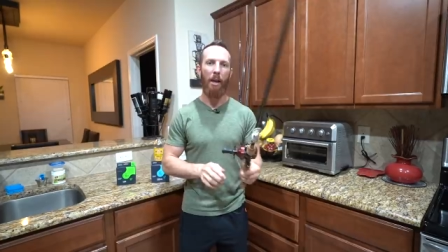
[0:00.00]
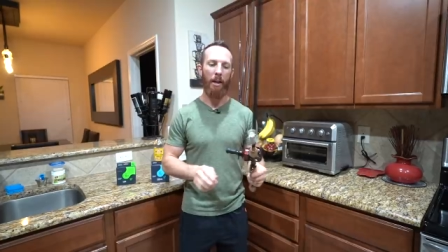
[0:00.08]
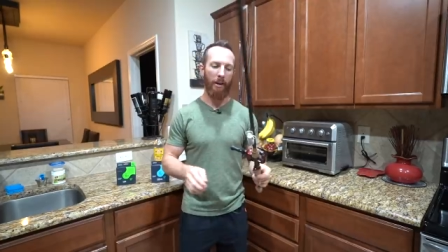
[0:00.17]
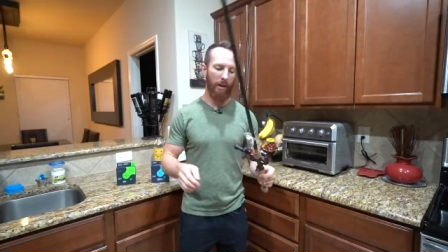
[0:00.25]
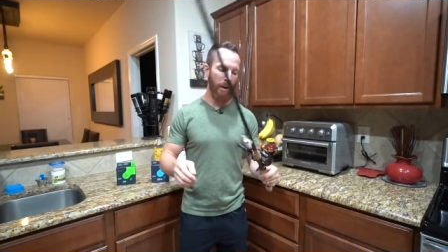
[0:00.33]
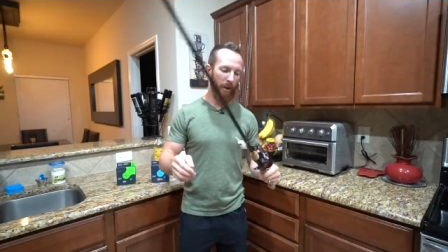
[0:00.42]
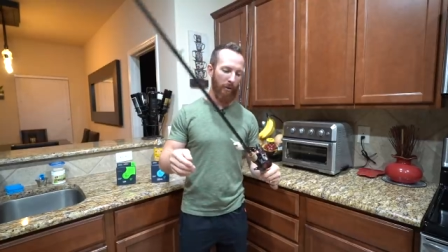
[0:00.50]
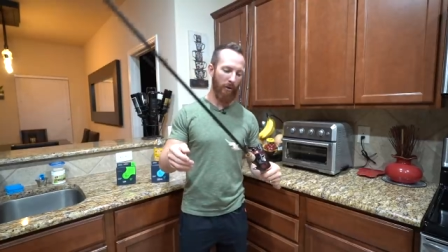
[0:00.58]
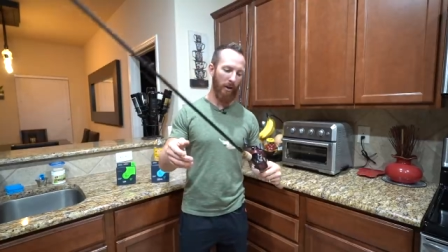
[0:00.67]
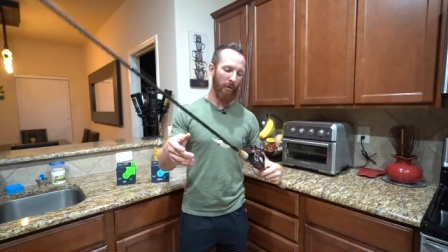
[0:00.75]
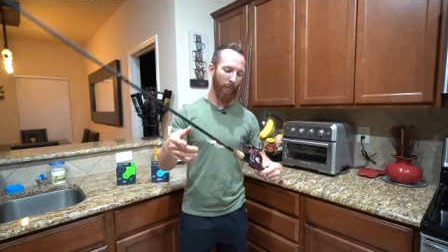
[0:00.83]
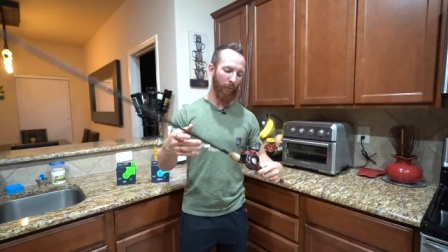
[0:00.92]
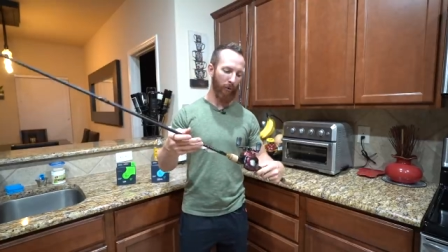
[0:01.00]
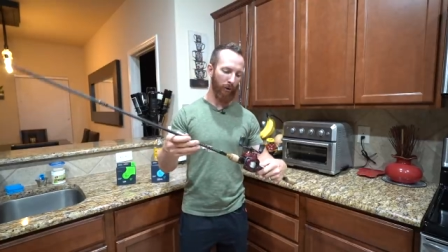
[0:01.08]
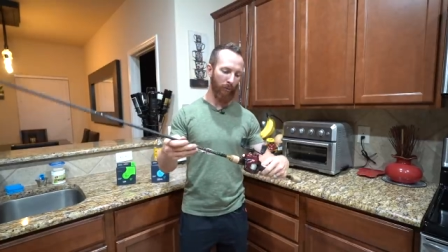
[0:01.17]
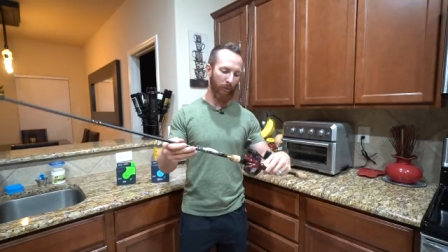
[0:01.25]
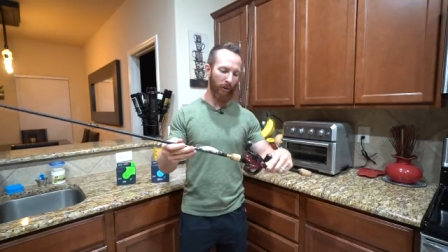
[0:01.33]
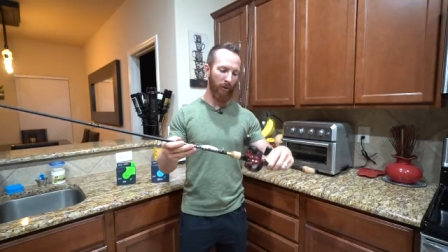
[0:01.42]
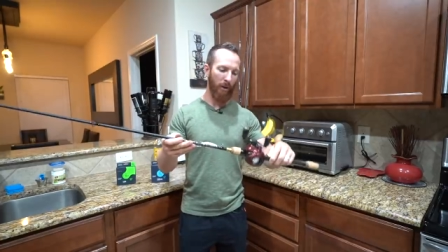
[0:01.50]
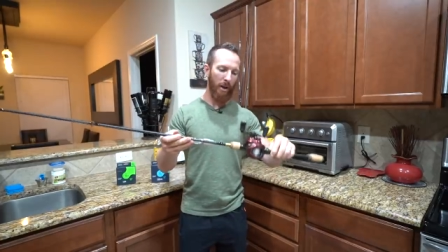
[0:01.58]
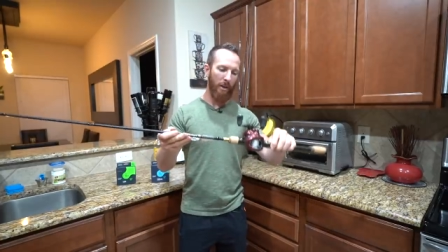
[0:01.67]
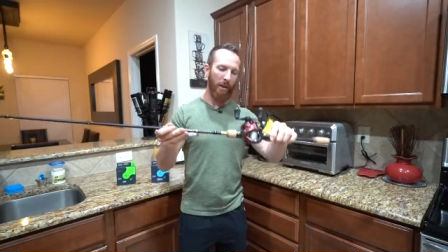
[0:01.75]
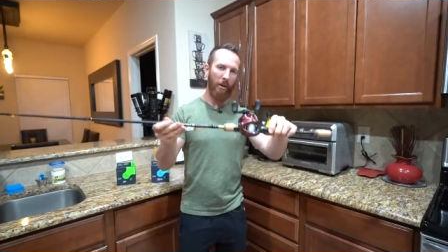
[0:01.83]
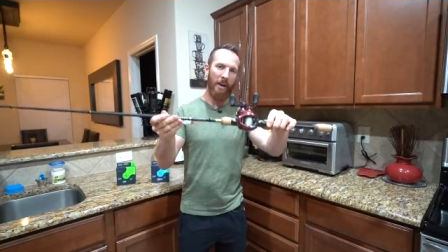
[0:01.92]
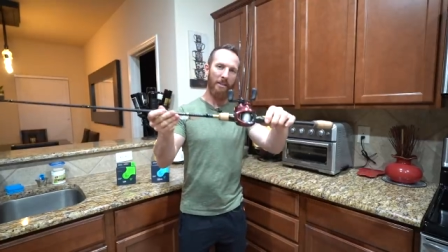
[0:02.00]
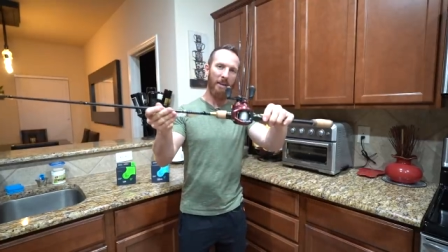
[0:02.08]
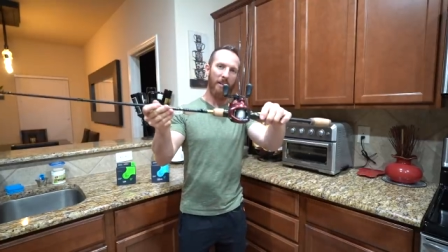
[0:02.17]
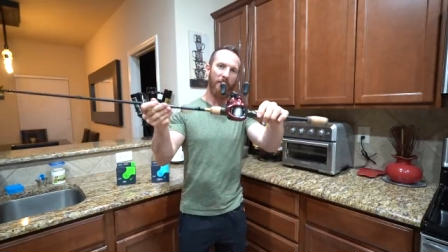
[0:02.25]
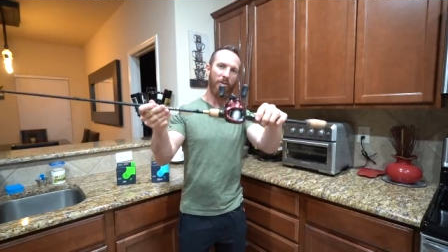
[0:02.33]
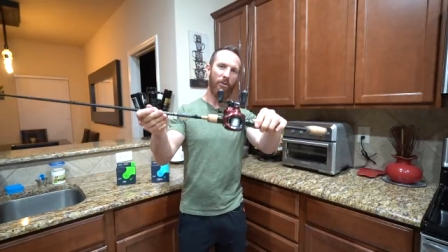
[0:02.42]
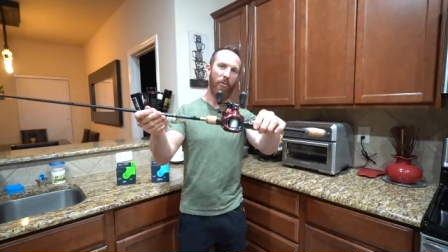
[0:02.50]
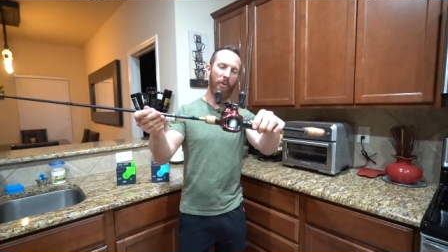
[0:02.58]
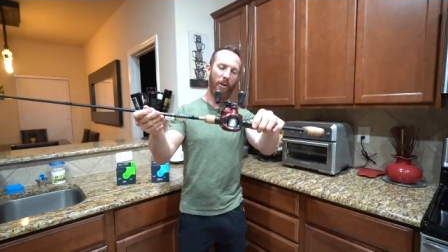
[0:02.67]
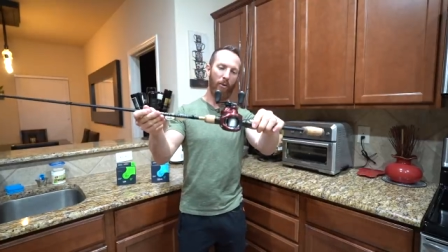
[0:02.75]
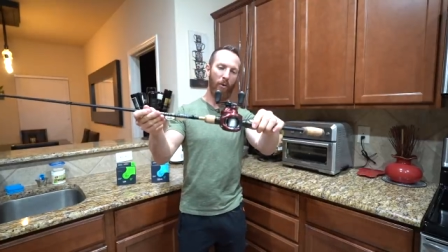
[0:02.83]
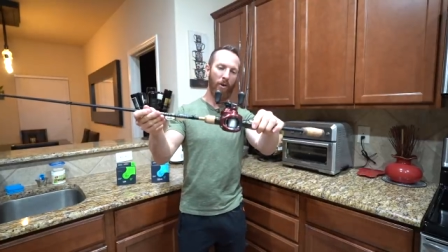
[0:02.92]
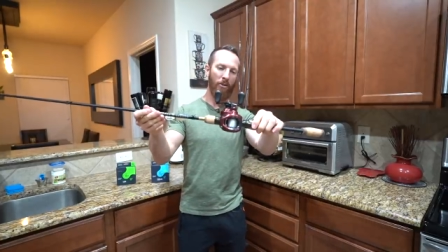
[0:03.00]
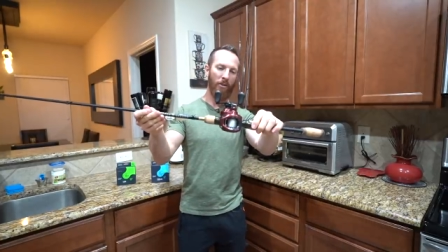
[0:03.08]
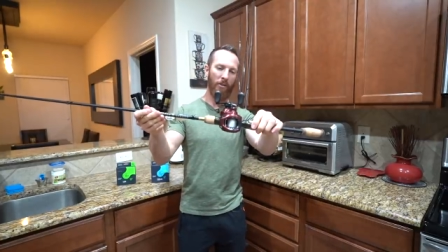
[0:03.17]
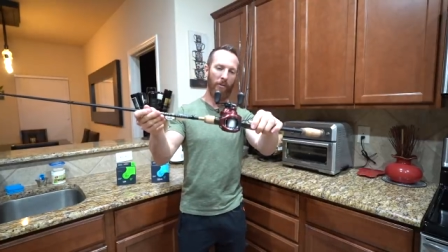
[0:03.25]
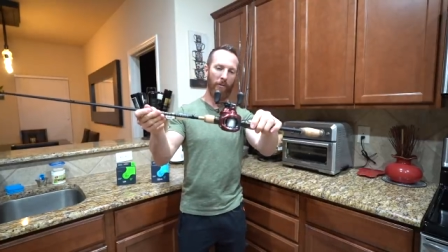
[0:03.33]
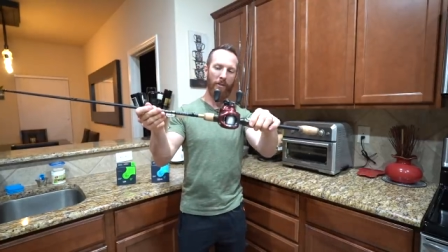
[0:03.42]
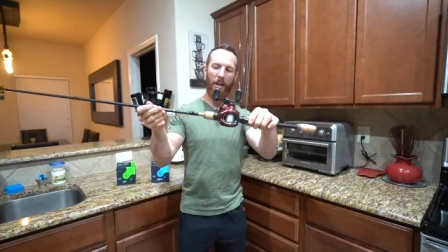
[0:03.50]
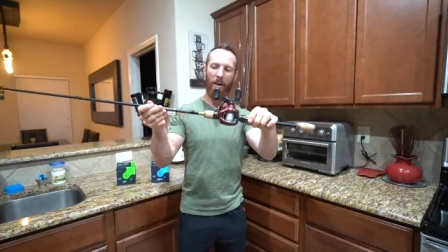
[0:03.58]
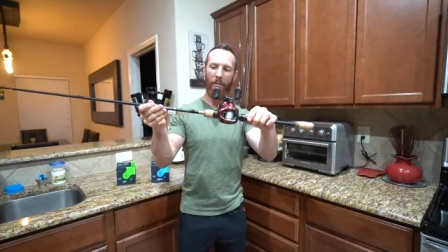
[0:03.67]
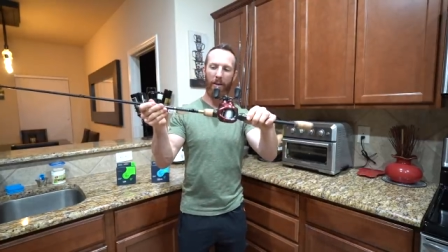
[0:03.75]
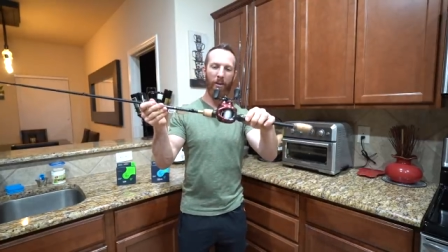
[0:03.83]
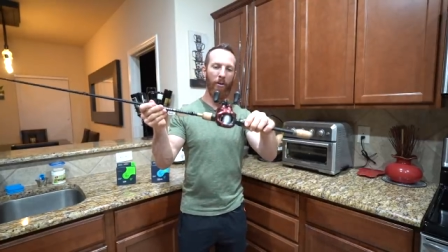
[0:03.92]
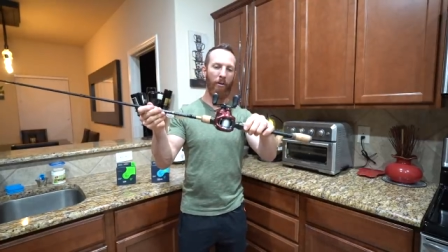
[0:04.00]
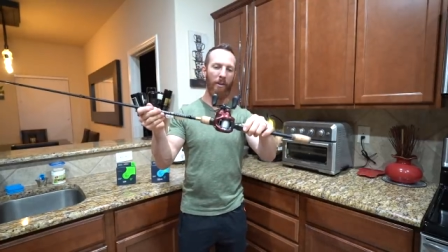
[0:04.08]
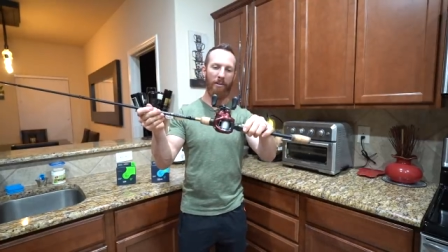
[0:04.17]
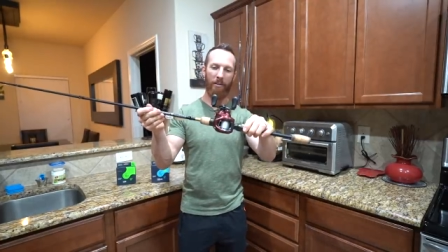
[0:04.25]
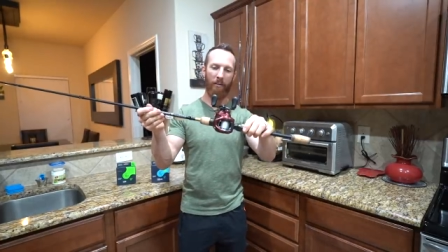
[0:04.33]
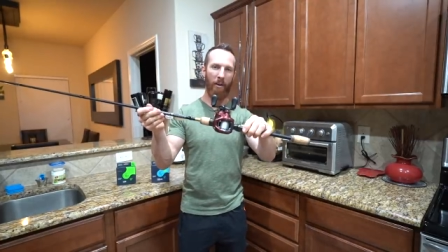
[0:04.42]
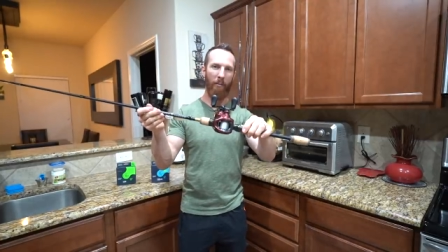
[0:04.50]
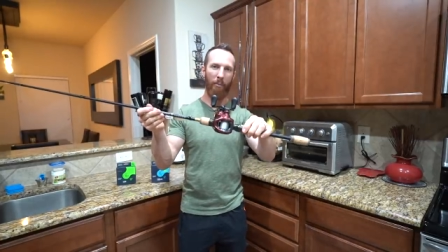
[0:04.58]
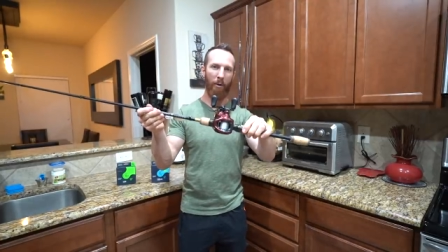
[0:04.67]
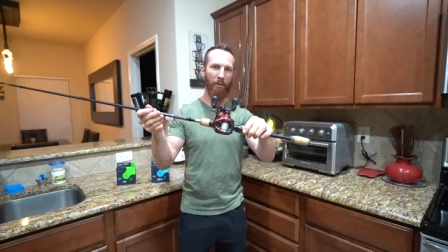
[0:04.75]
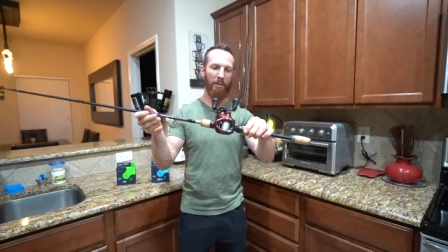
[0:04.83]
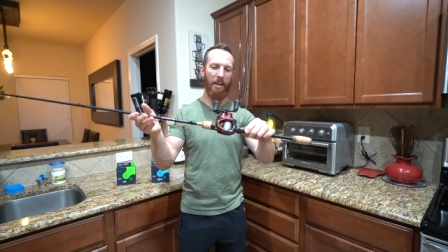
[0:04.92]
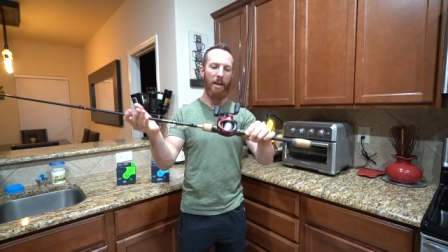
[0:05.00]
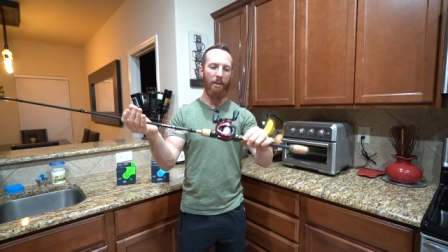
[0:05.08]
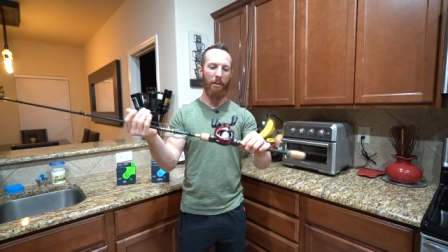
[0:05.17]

another imported reel that has got so many questions over time, like on our Instagram post.